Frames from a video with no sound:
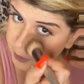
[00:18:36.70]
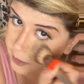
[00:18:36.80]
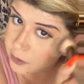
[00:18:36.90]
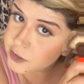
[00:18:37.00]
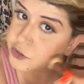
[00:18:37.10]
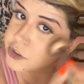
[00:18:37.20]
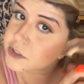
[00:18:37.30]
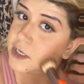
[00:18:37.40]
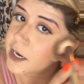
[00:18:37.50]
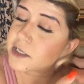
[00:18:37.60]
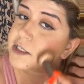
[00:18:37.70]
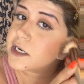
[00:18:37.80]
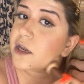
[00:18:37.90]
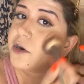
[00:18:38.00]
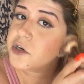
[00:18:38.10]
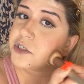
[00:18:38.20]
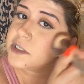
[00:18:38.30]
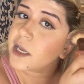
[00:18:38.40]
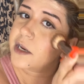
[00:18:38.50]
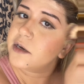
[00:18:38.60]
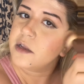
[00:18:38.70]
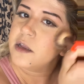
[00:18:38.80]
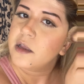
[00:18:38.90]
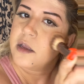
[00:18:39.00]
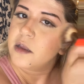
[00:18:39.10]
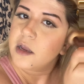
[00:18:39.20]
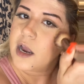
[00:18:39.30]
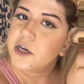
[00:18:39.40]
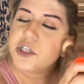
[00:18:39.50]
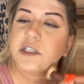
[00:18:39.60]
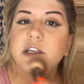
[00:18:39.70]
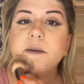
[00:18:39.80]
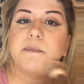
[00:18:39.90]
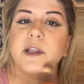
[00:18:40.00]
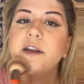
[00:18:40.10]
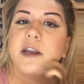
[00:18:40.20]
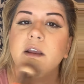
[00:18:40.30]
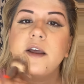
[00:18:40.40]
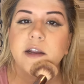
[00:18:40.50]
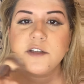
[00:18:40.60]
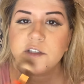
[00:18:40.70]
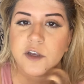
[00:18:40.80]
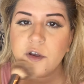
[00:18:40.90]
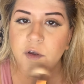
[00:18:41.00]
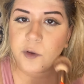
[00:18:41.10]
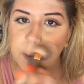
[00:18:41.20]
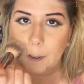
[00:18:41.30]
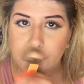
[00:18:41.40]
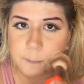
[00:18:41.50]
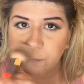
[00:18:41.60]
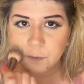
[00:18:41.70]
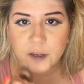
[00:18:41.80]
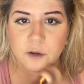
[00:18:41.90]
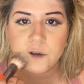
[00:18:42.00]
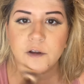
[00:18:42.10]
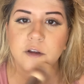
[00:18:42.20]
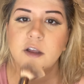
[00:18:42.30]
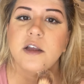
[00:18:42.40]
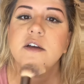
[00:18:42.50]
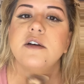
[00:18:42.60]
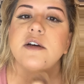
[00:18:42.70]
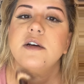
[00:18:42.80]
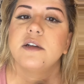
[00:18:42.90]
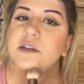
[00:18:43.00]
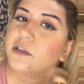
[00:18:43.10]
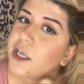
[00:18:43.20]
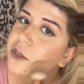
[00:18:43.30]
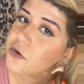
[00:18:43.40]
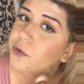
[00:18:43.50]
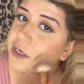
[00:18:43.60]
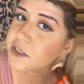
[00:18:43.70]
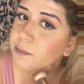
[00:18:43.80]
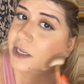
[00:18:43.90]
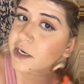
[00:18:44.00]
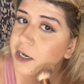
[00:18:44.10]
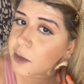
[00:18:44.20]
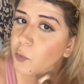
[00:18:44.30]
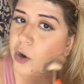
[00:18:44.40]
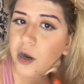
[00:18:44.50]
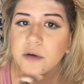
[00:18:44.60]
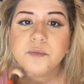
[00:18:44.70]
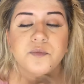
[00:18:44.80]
that is just kind of sitting on your skin. And just keep blending until you feel like you don't need to blend anymore.